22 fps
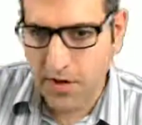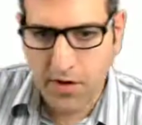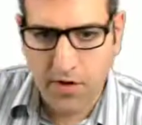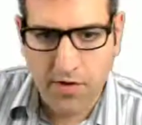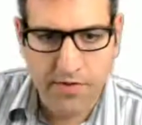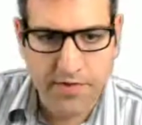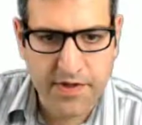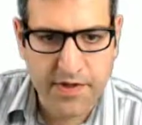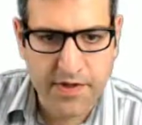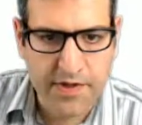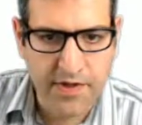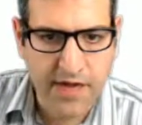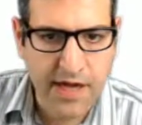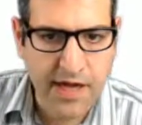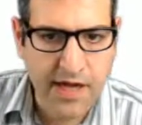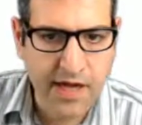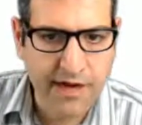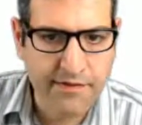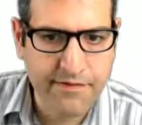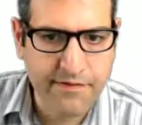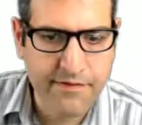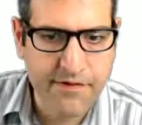of this,
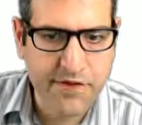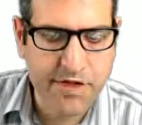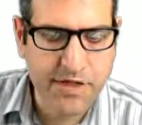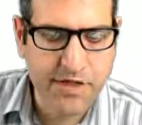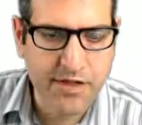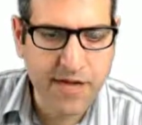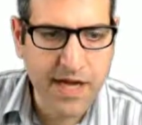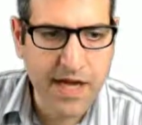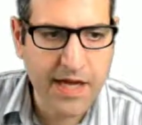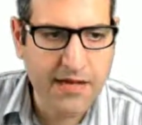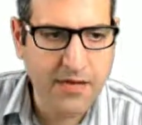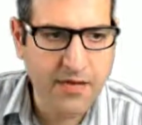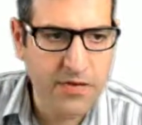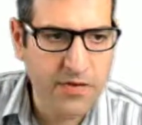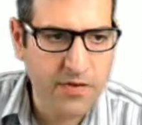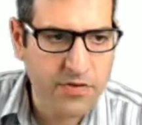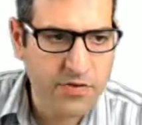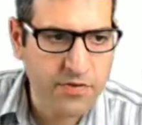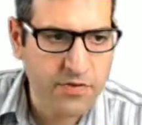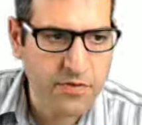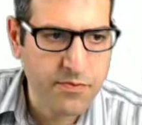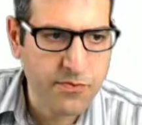I have just added
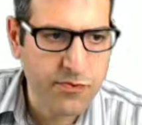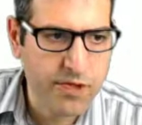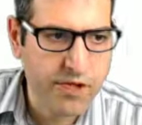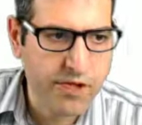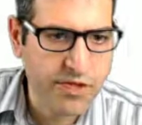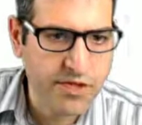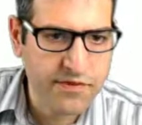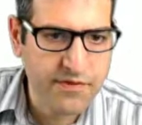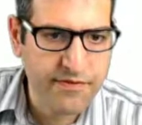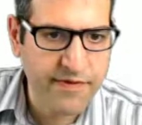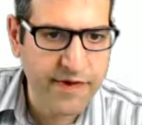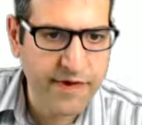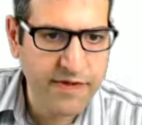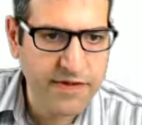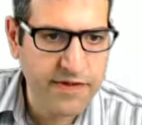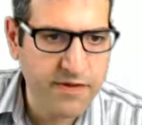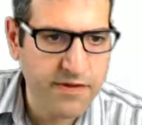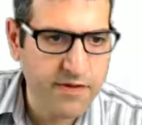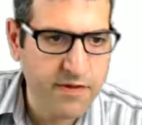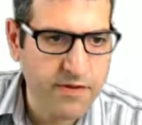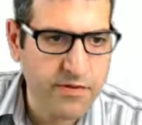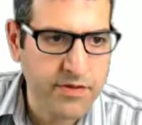also the bridge
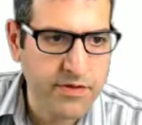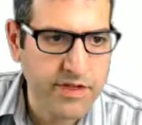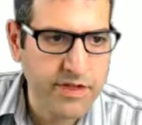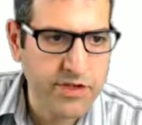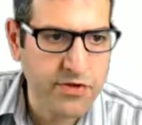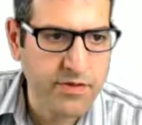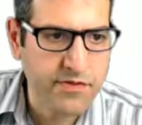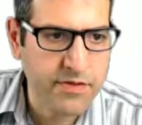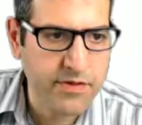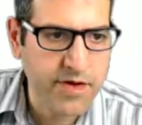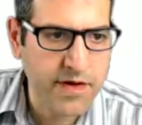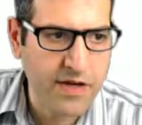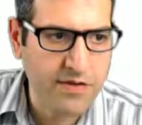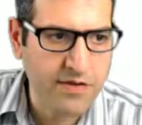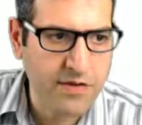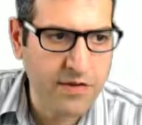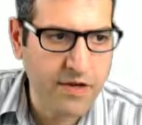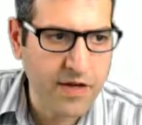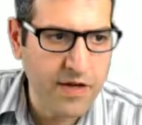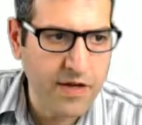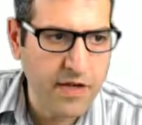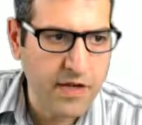interfaces on each of the
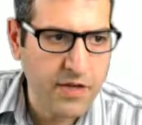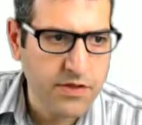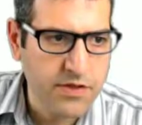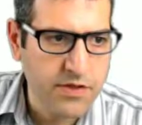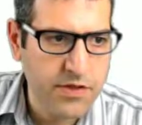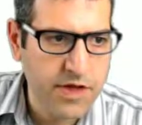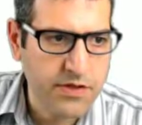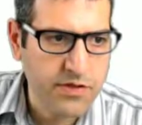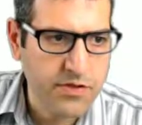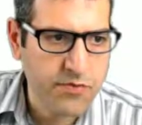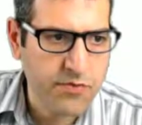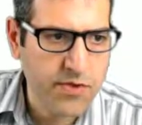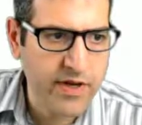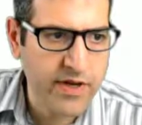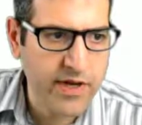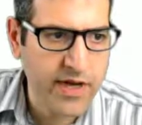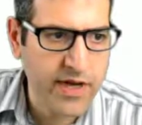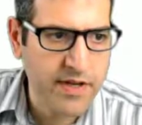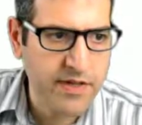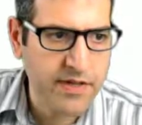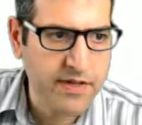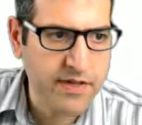router. So router 1
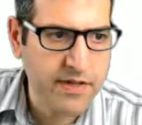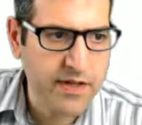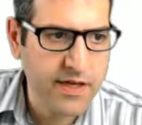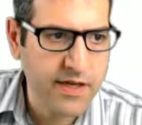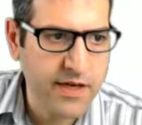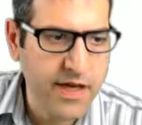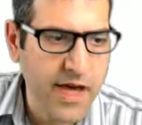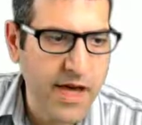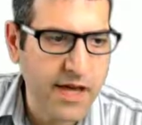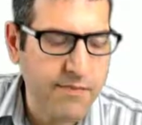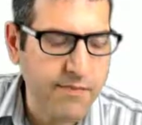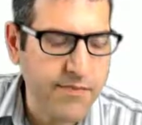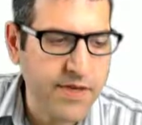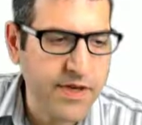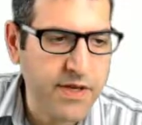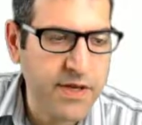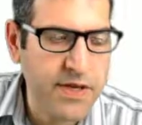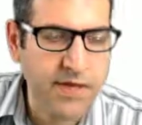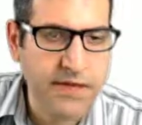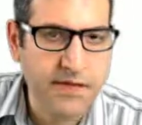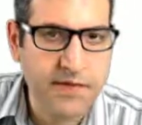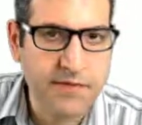has an
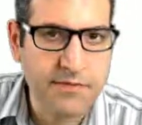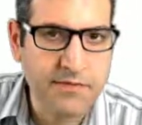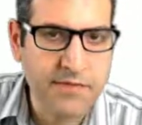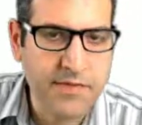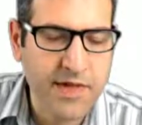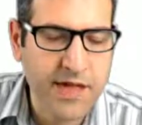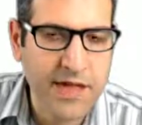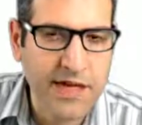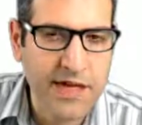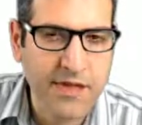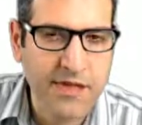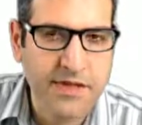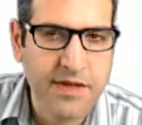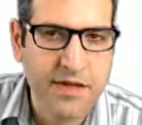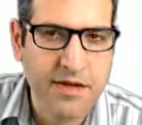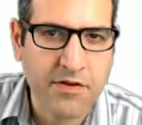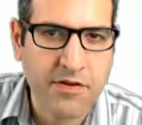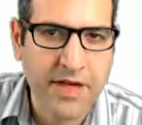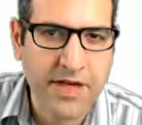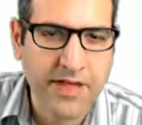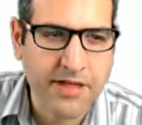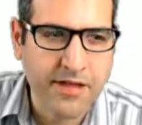IP as it's a
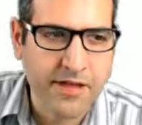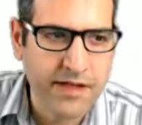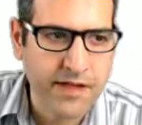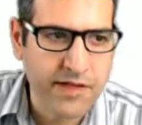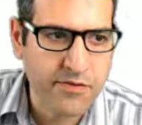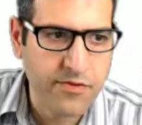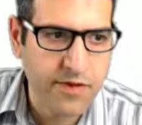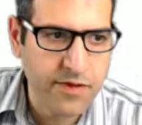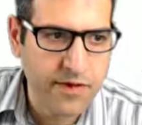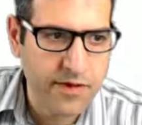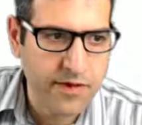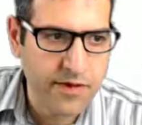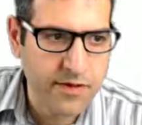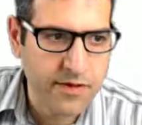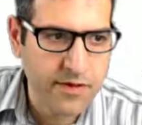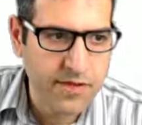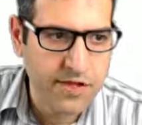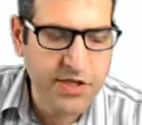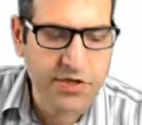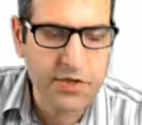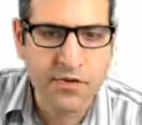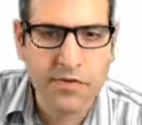connected network.
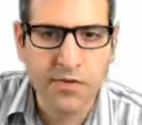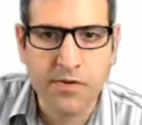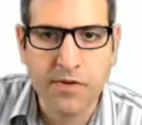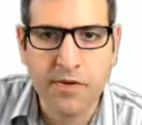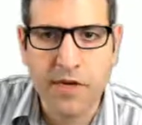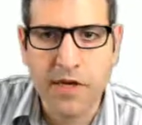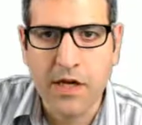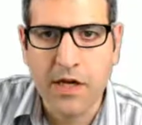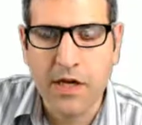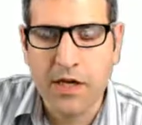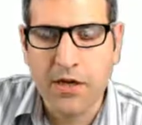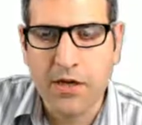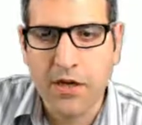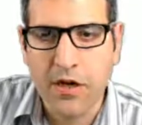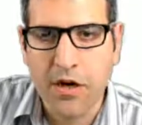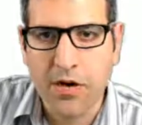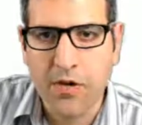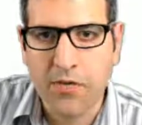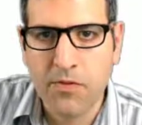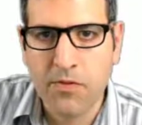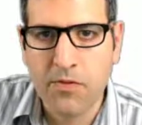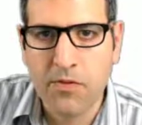Just to
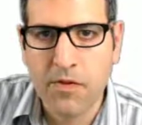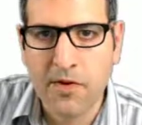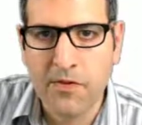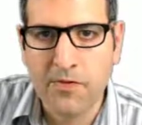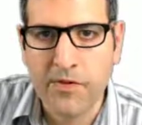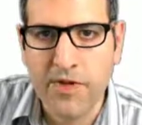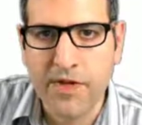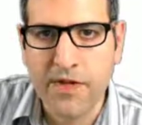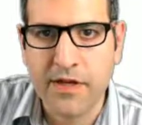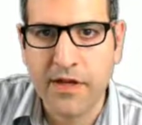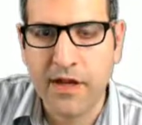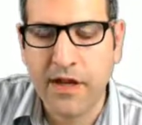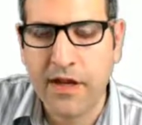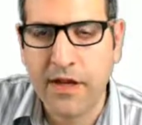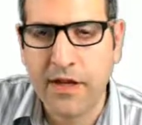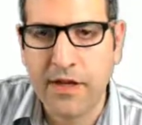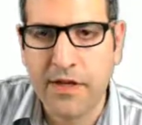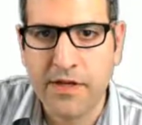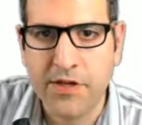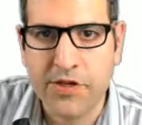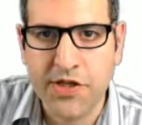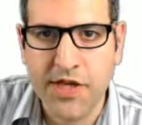know when we
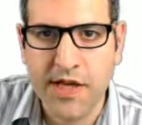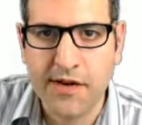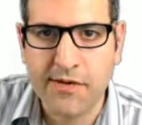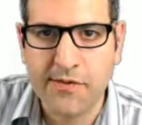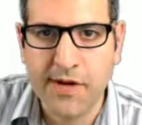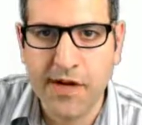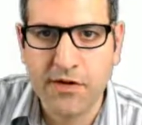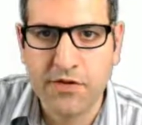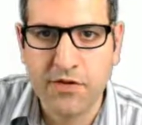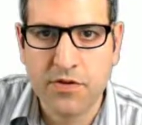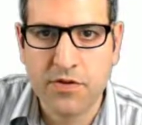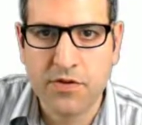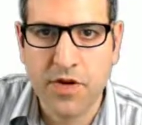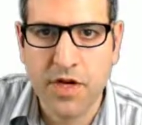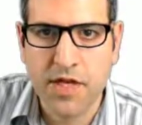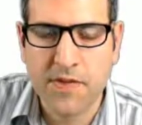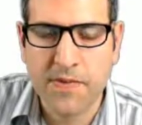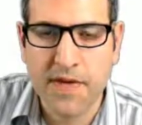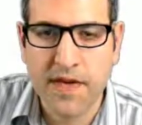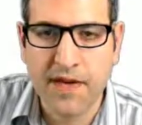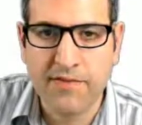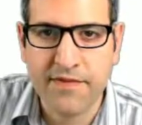share routes on
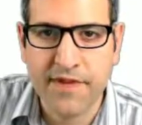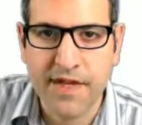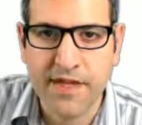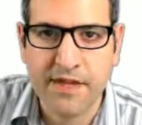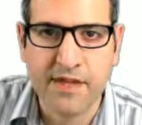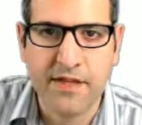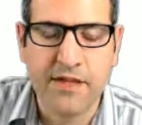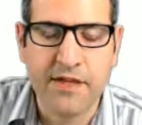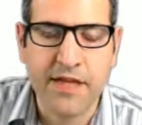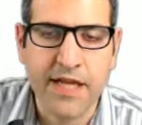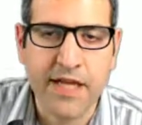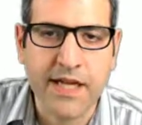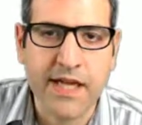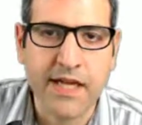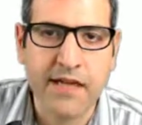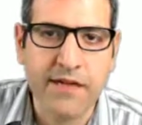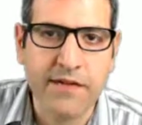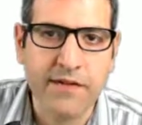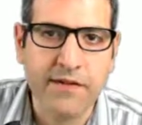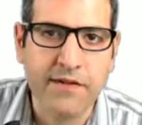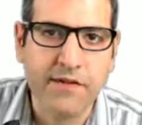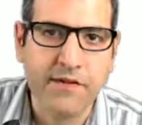OSPF that they
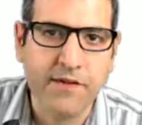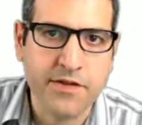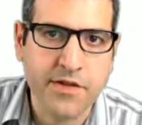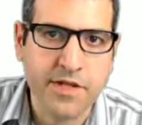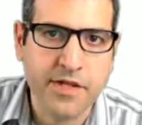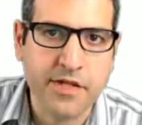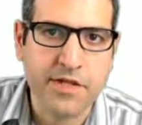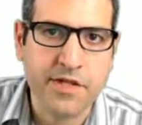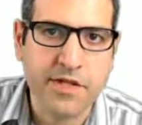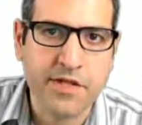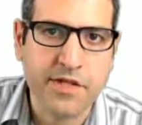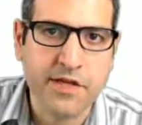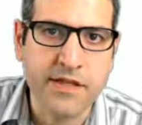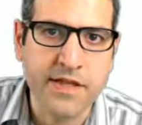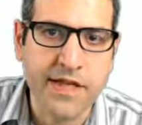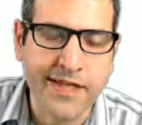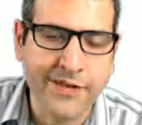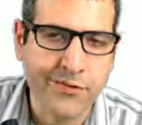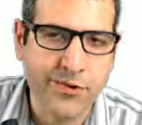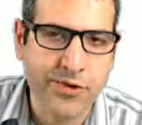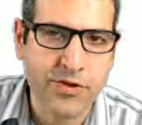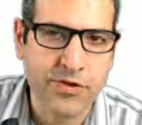can see the
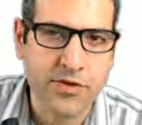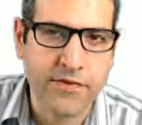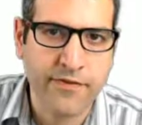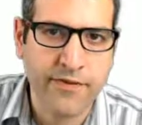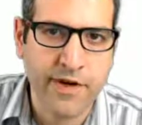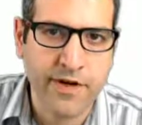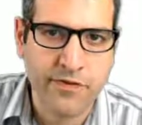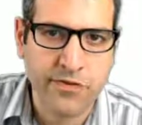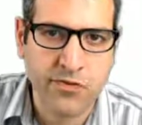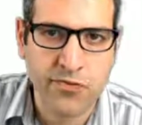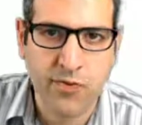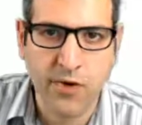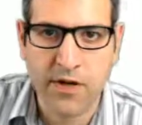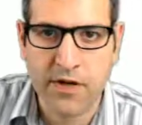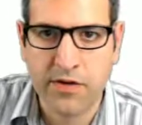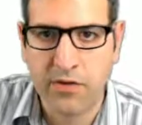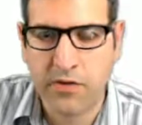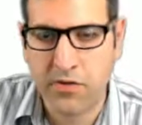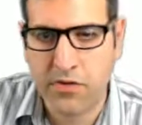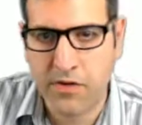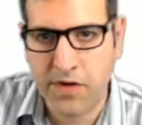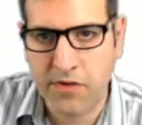networks of router 1
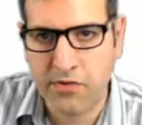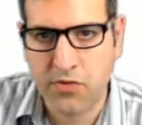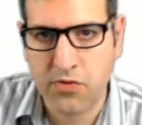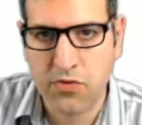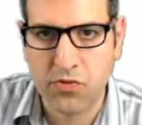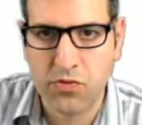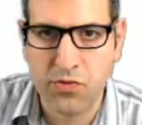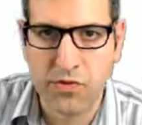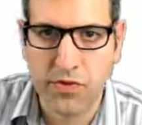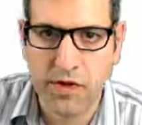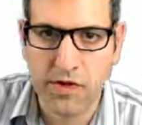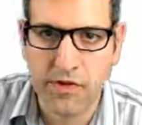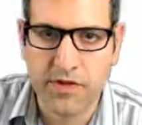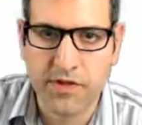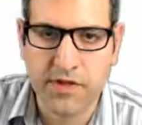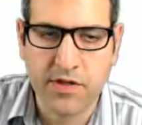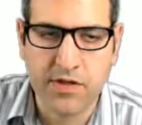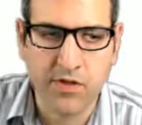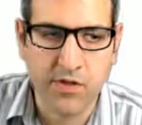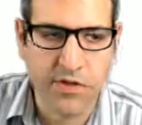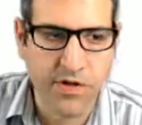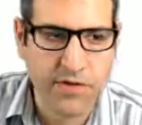or router 2 or router
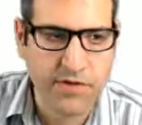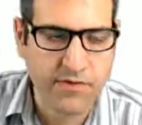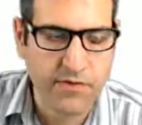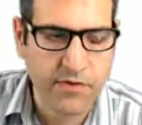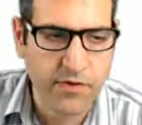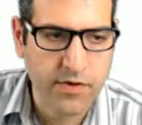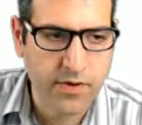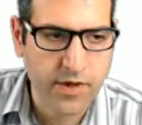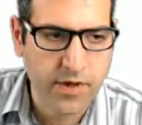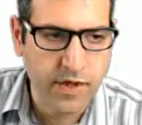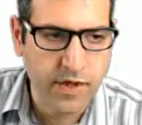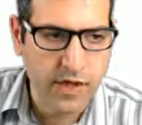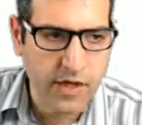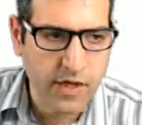3 or router 4.